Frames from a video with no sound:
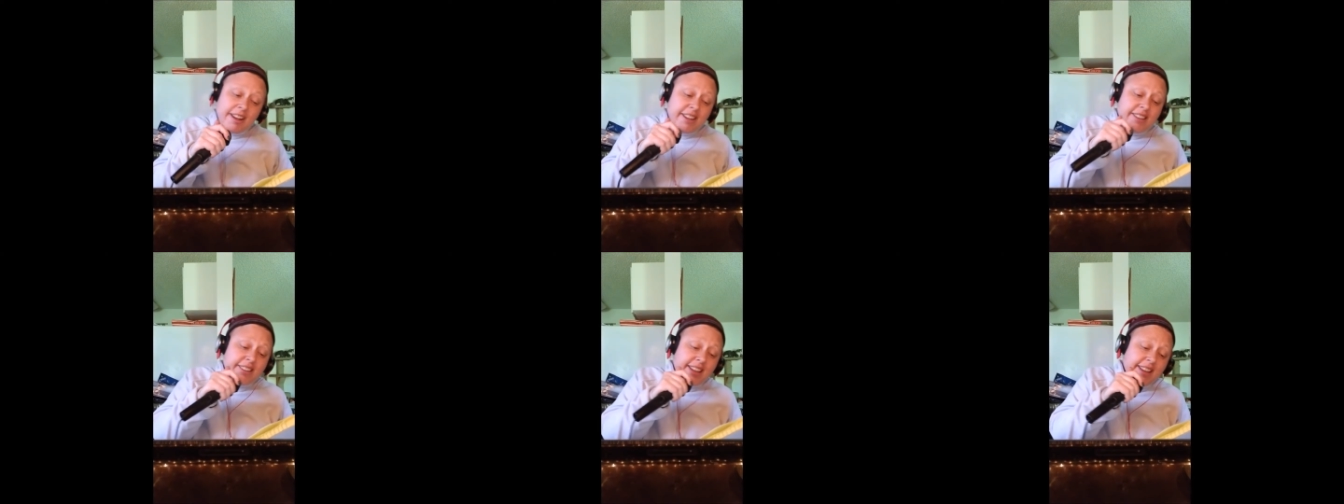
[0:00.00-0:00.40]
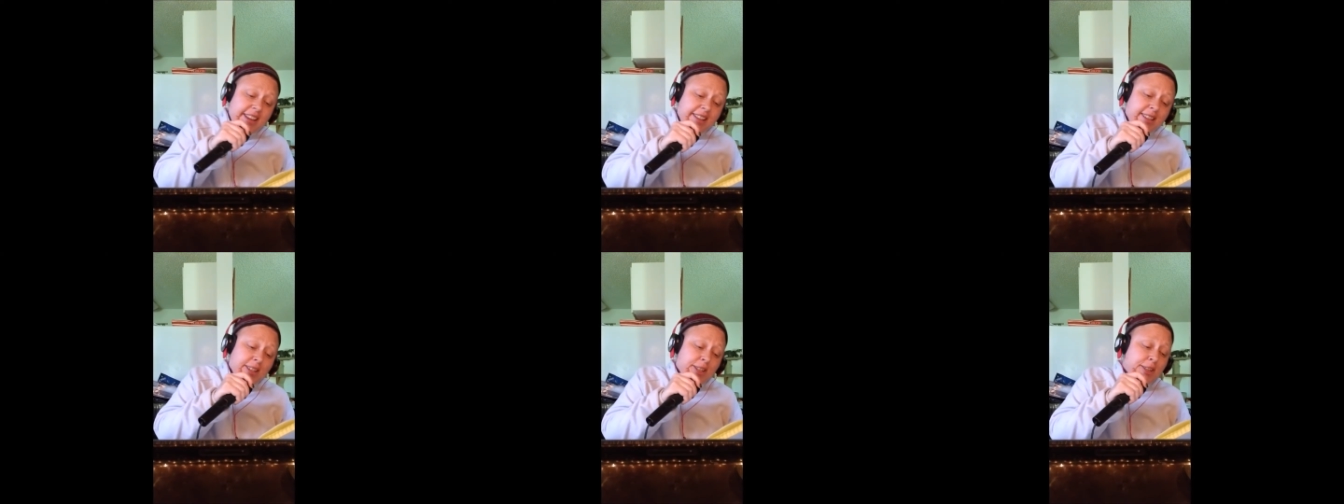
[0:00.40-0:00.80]
because I
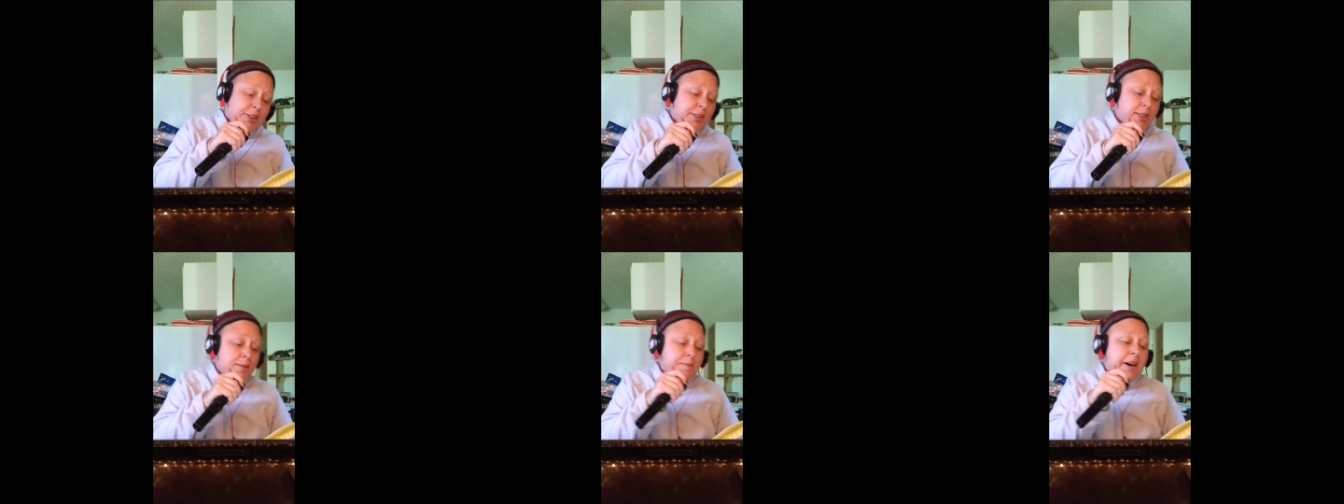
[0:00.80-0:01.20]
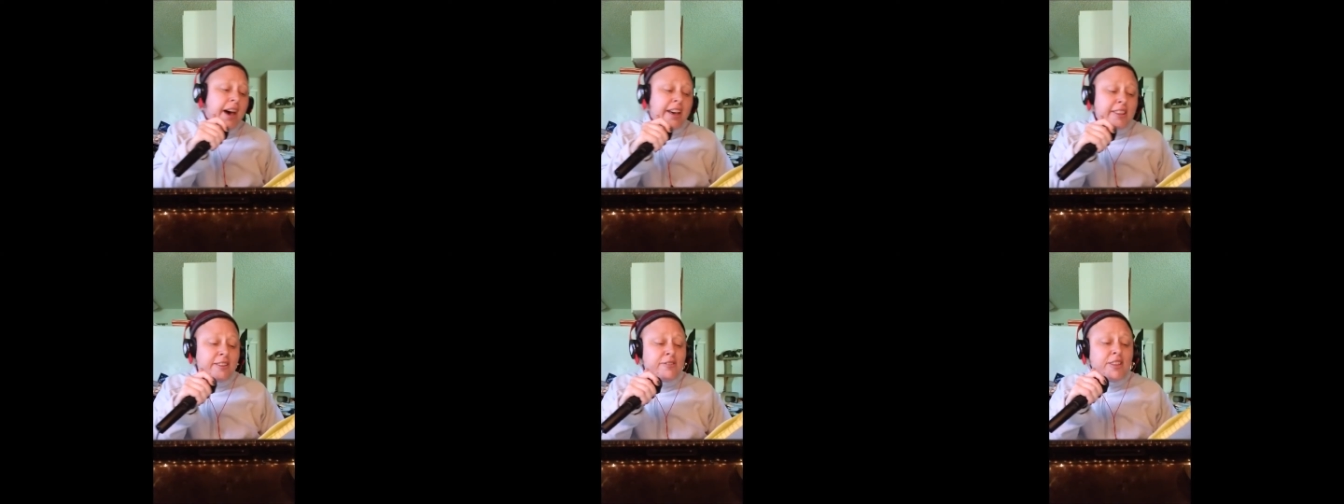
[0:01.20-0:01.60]
get to choose the
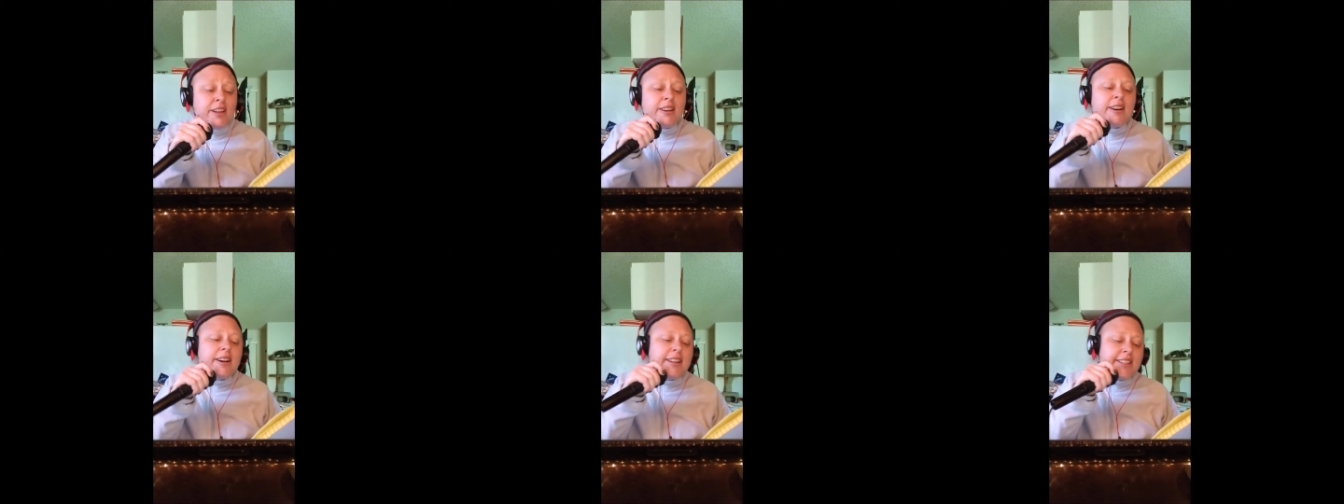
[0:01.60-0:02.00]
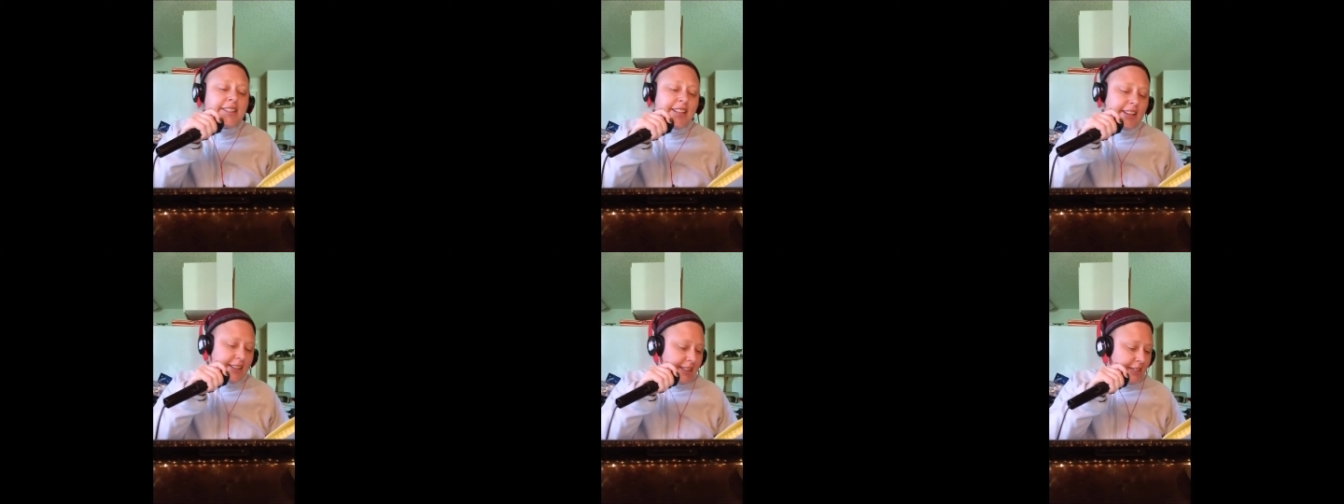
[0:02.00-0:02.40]
path of the
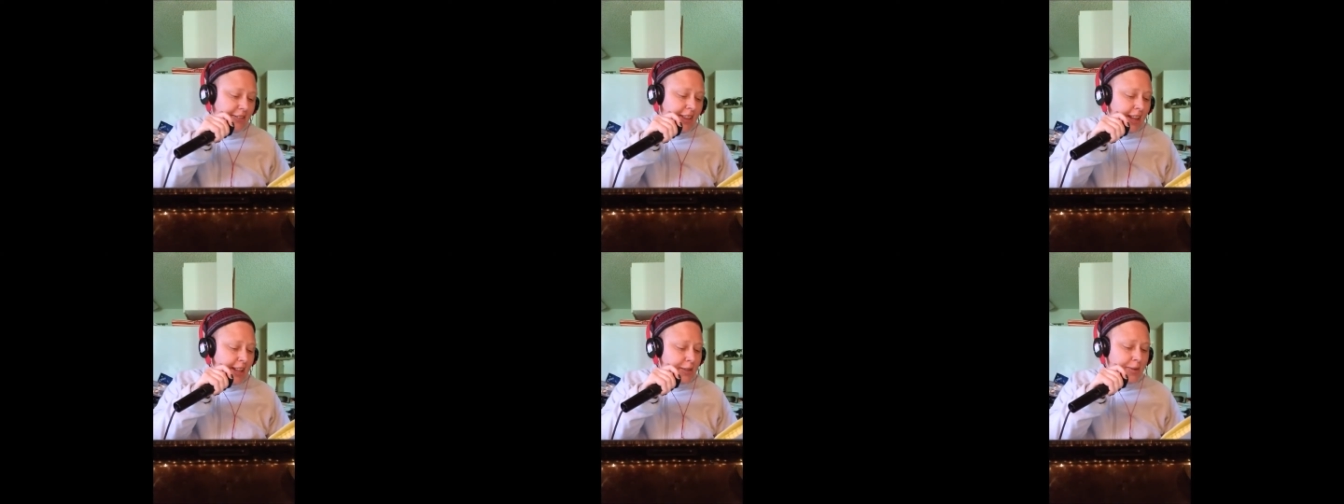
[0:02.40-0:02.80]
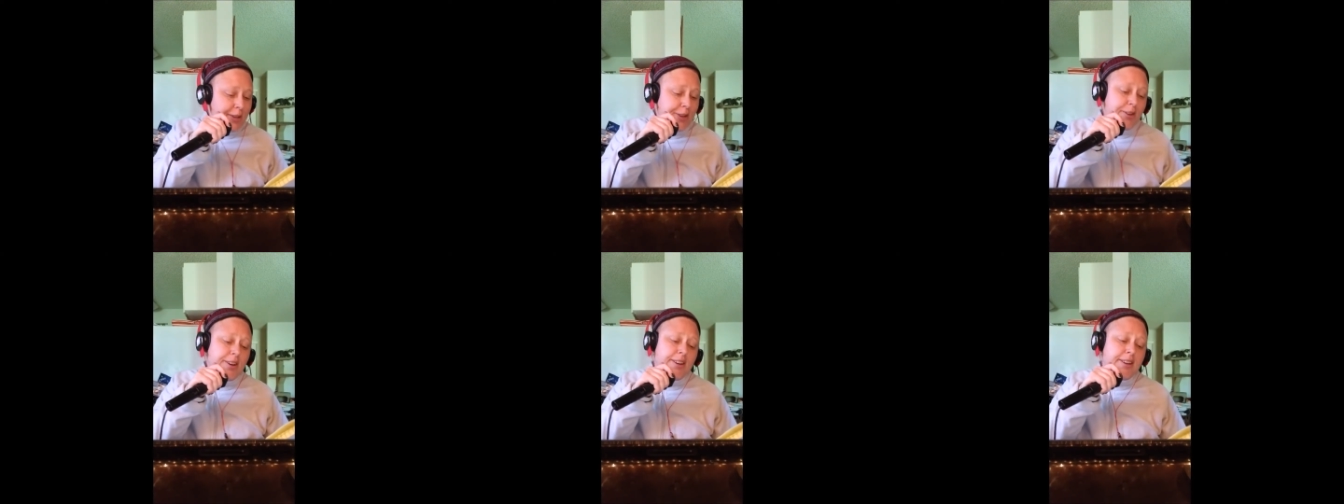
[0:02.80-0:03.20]
content, if that's what
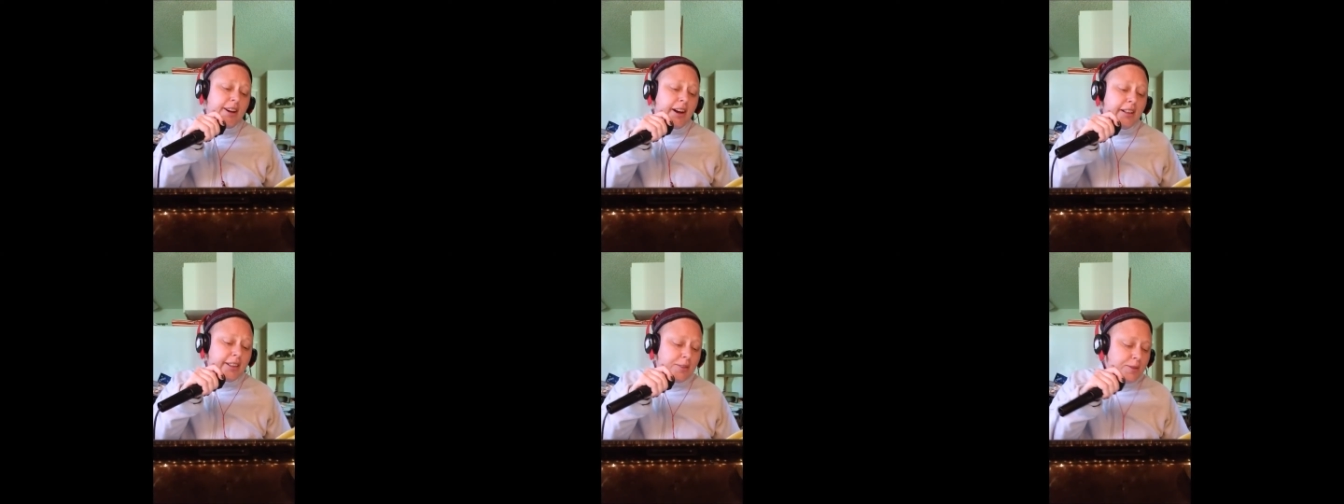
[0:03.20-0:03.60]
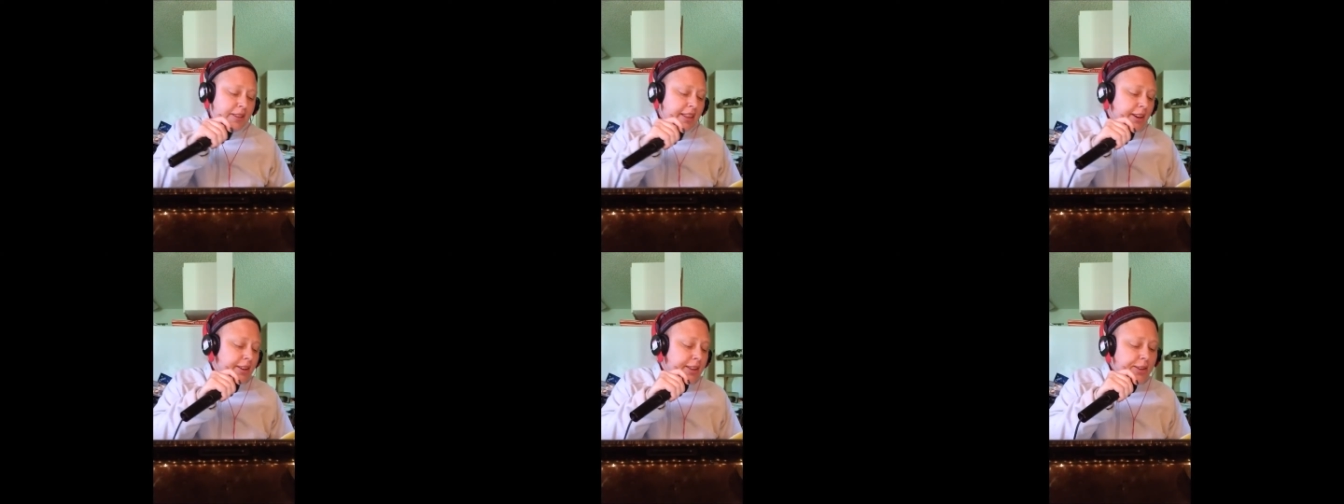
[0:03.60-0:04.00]
you could call it,
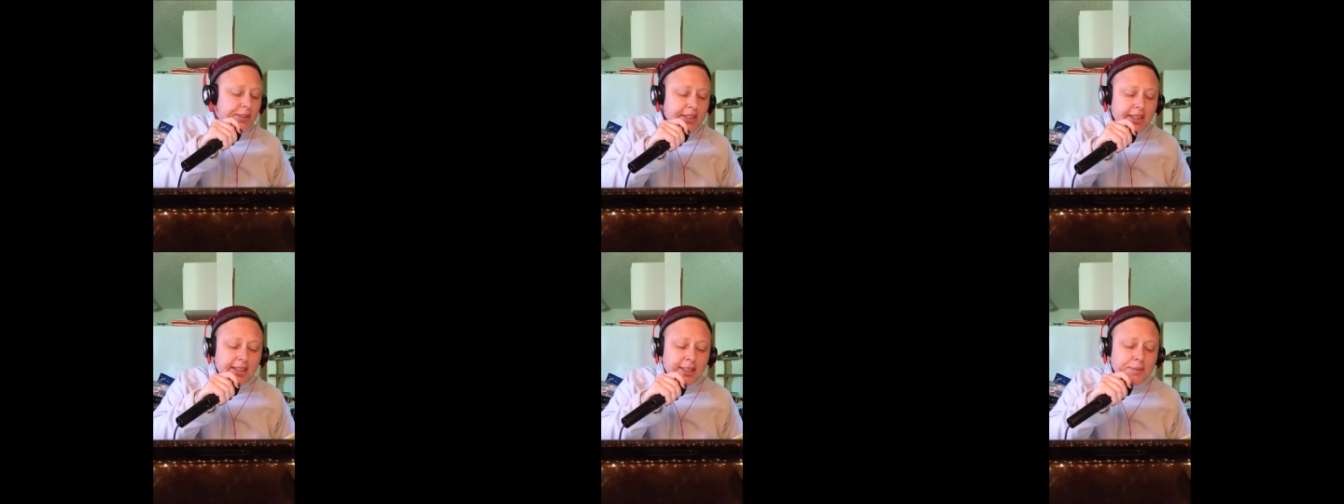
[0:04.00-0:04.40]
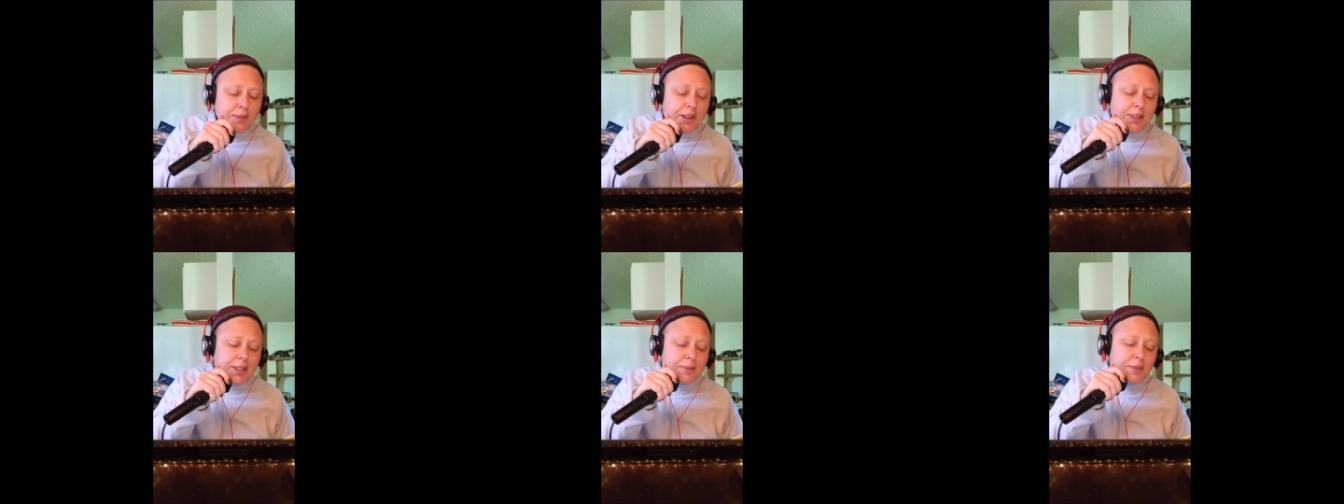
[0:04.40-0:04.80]
without using as
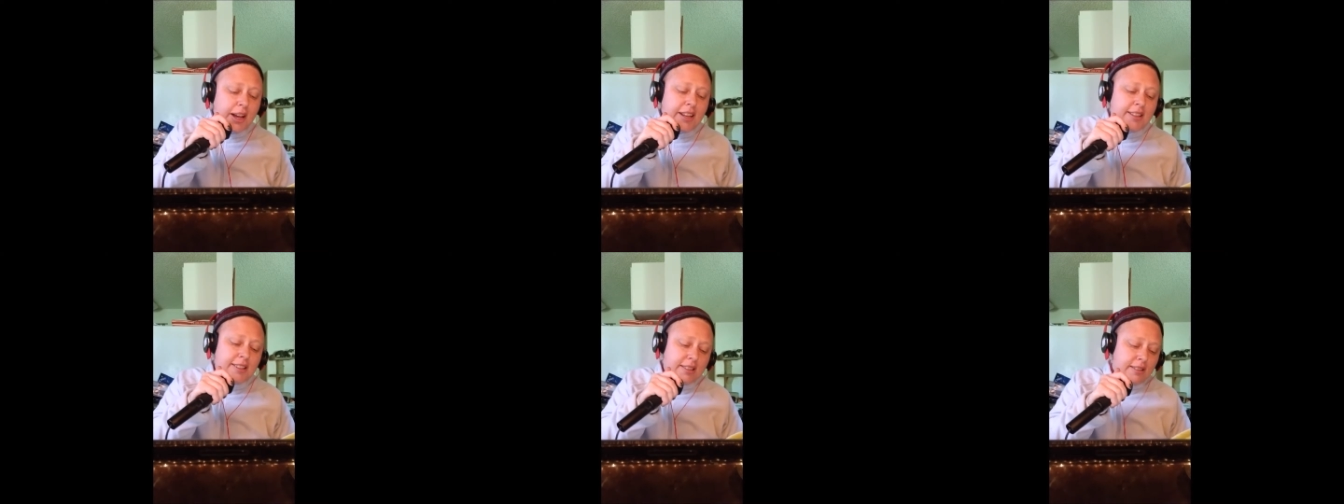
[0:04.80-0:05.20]
much as my...